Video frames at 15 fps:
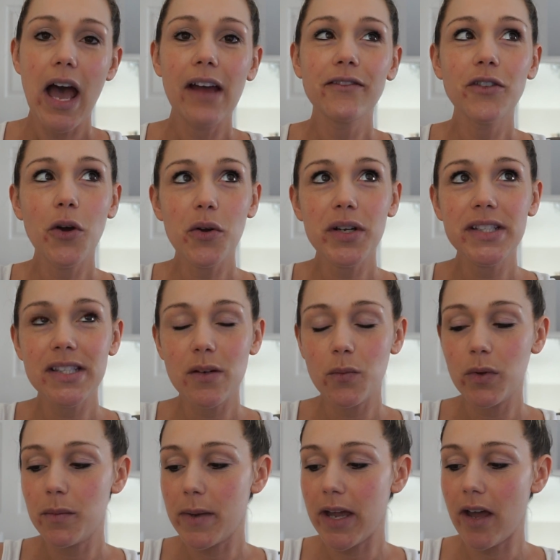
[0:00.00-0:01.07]
I've noticed
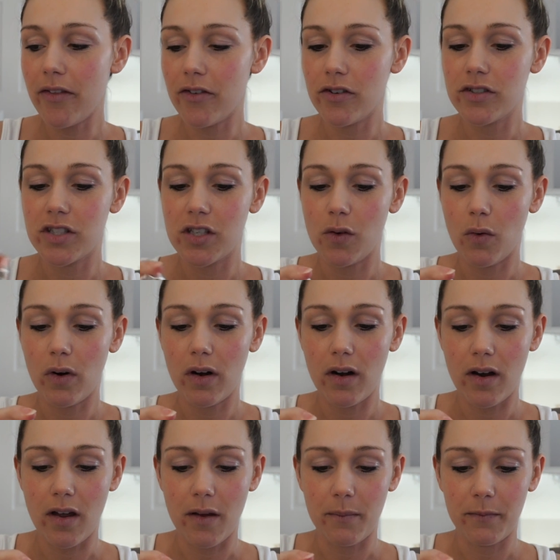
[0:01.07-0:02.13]
with my other
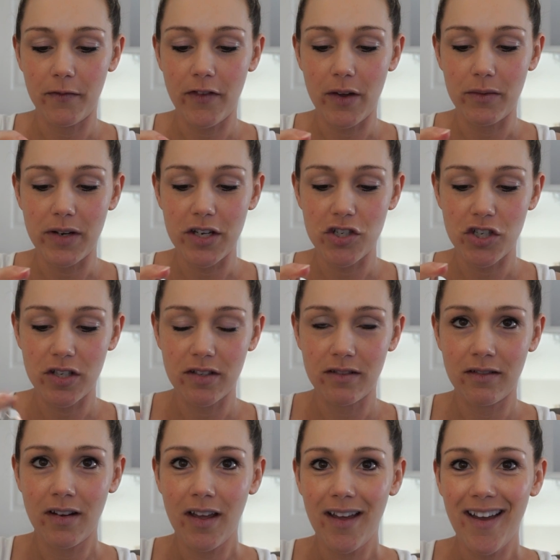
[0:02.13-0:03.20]
Dior
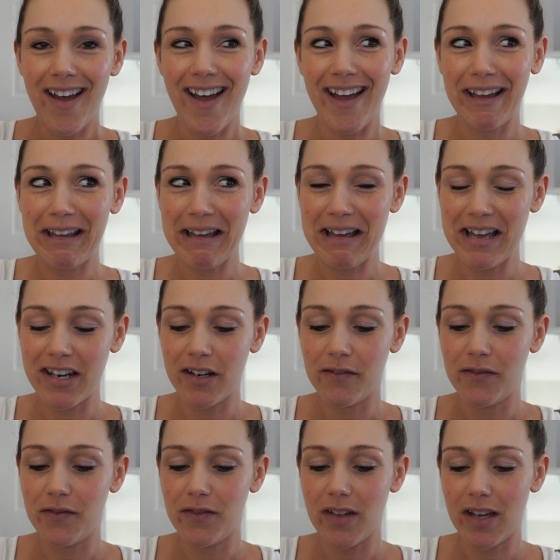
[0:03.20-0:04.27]
foundation, I
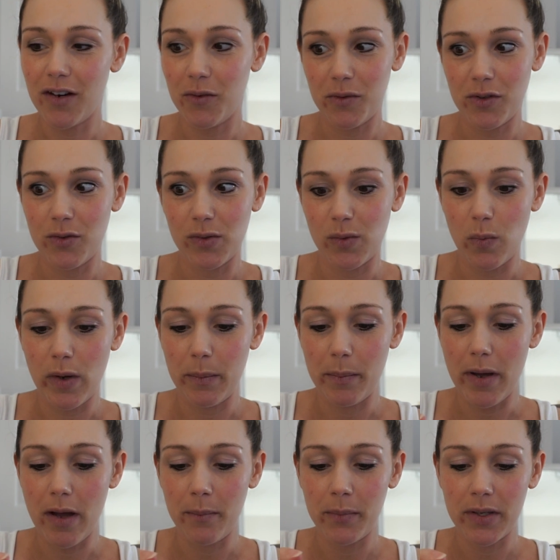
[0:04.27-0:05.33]
don't use 1
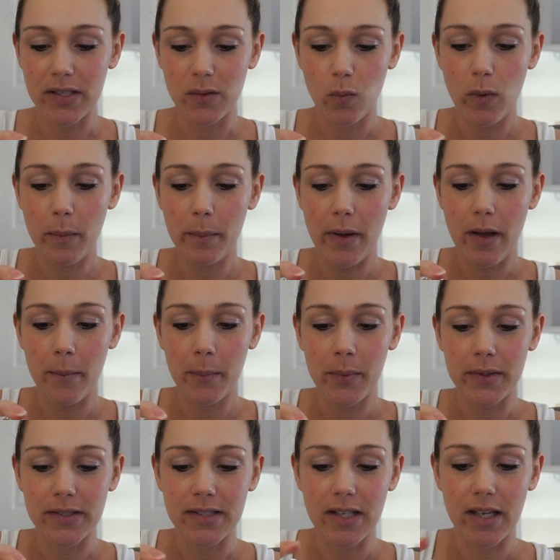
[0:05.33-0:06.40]
pump because 1 pump
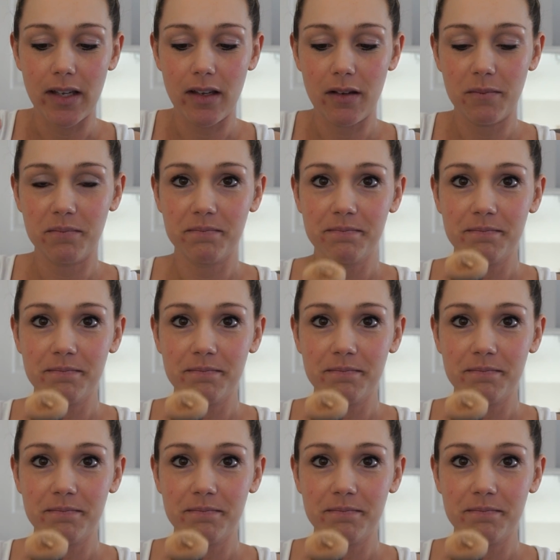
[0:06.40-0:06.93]
is like